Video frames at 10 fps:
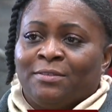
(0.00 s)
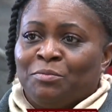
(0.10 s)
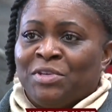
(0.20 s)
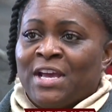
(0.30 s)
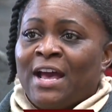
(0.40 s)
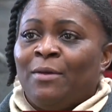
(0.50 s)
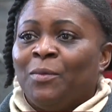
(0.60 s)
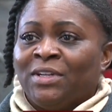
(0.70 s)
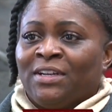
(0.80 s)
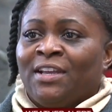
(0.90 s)
be hot
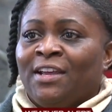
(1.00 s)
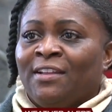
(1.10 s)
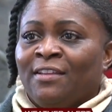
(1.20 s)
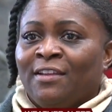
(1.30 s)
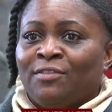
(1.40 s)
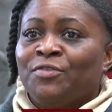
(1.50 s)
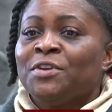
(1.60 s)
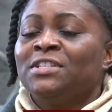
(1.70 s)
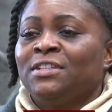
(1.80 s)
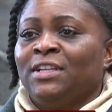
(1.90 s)
one day and then freezing the